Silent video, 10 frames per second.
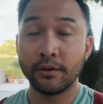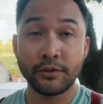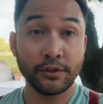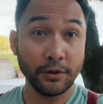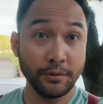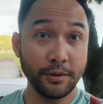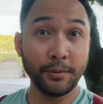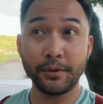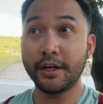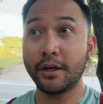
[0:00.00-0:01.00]
So
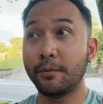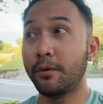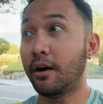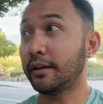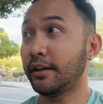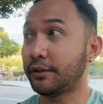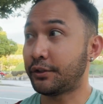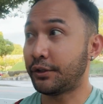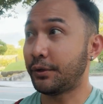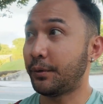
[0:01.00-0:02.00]
we're now walking
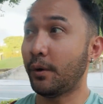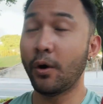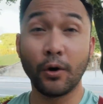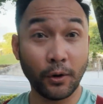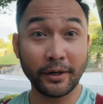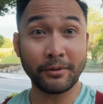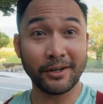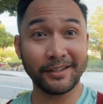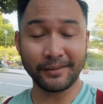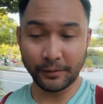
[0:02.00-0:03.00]
to Ohori
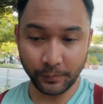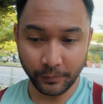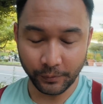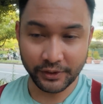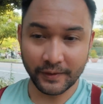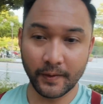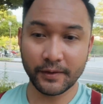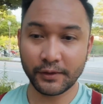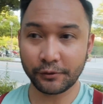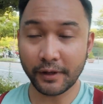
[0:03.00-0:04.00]
Park, which
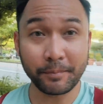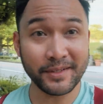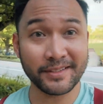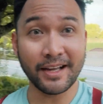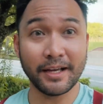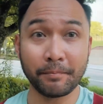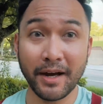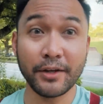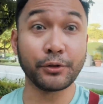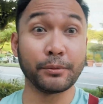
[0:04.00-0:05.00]
is right beside
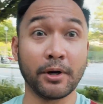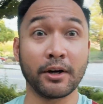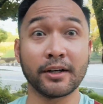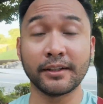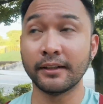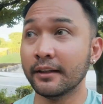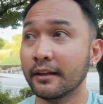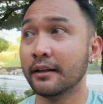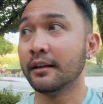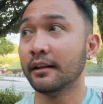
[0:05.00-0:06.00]
Maizuru Park.
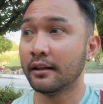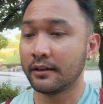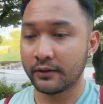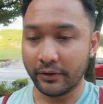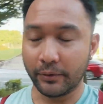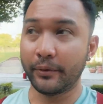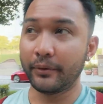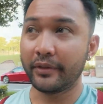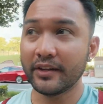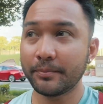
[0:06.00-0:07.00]
So
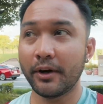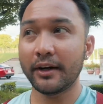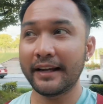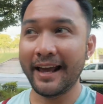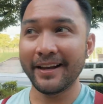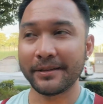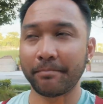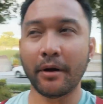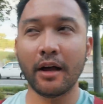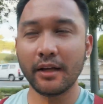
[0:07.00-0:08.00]
this park has a
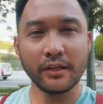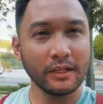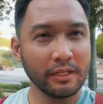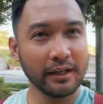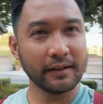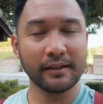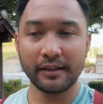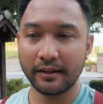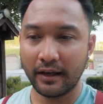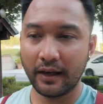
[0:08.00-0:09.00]
pond in it
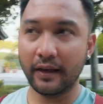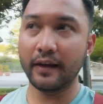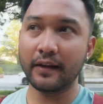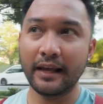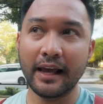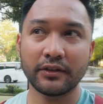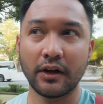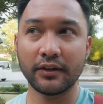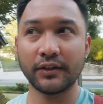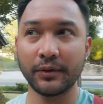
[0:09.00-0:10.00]
and has
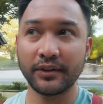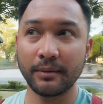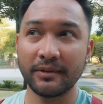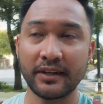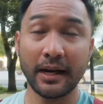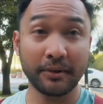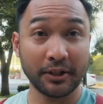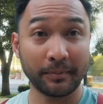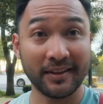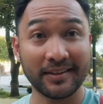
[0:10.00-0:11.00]
also some
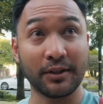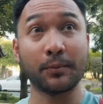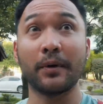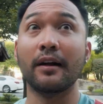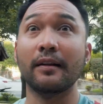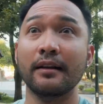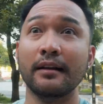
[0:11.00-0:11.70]
establishments as well.